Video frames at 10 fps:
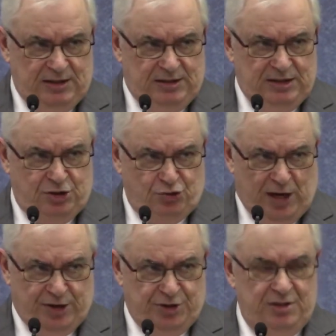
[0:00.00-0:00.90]

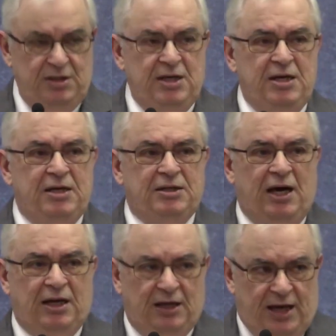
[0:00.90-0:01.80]
distraction,
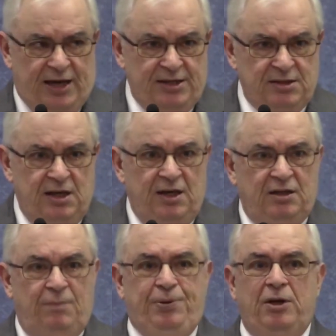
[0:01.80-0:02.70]
not lies,
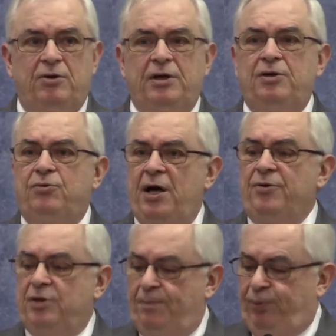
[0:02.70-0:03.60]
the pillar and
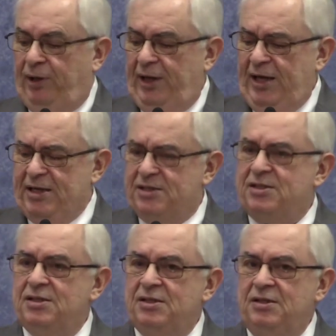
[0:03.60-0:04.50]
ground, the
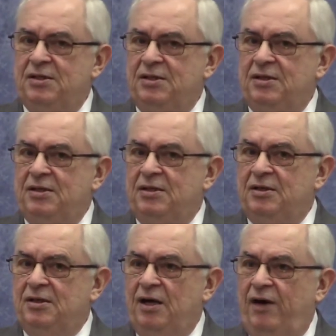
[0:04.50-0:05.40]
place
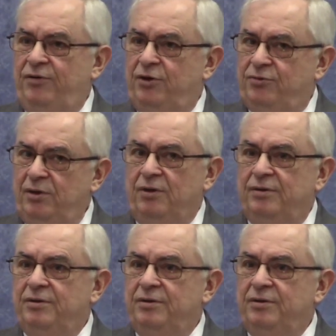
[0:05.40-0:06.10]
of the truth.